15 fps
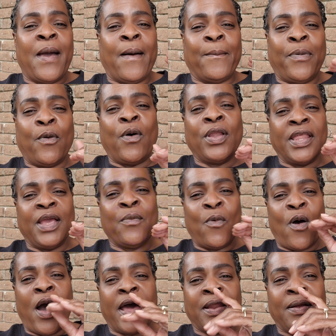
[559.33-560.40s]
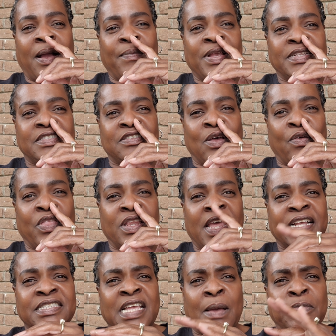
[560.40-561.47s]
Boiling water, I mean, so the
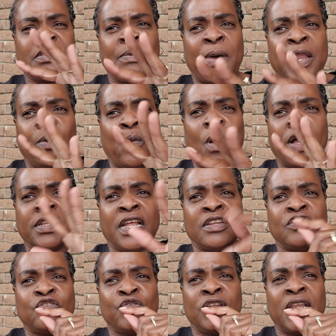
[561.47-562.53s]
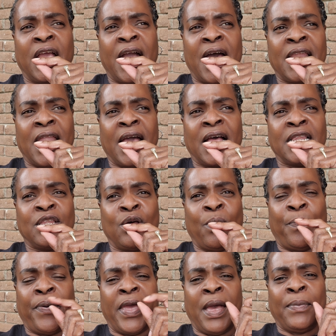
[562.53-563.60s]
next time somebody walking down the street and they got like a little
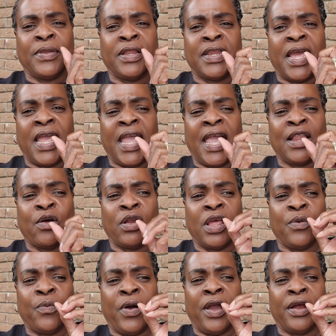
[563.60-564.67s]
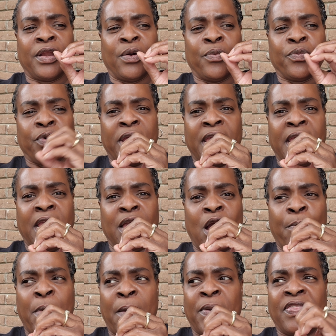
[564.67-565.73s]
pebble in their hand or they wearing a ring or
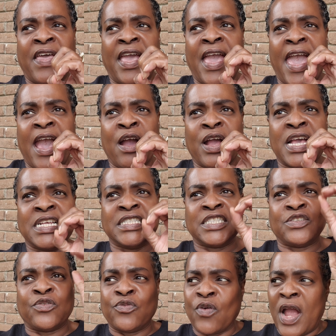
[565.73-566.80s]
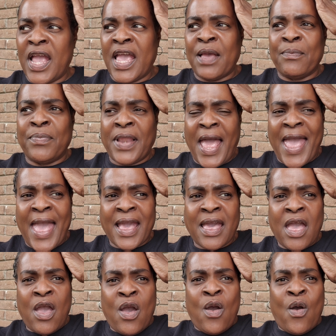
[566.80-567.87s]
maybe their hair is gray and black
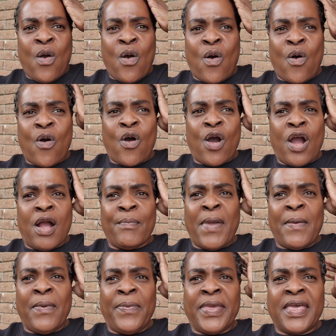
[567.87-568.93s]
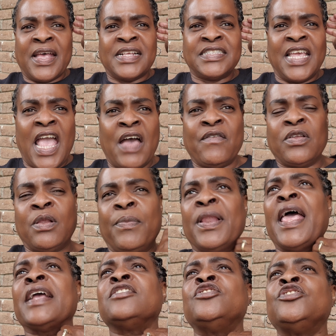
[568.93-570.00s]
or maybe because they have on a
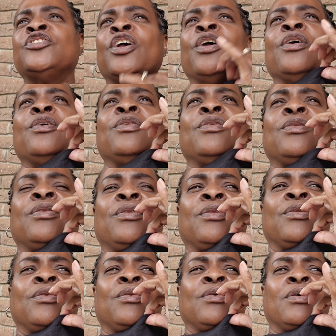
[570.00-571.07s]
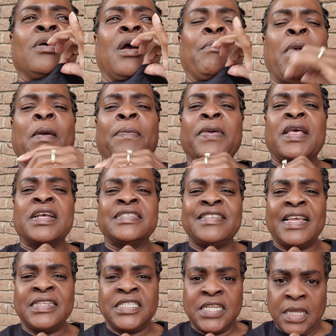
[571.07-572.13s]
black shirt or maybe because
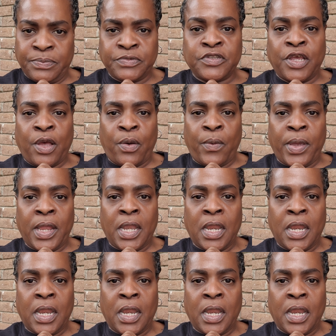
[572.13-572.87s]
they tiptoeing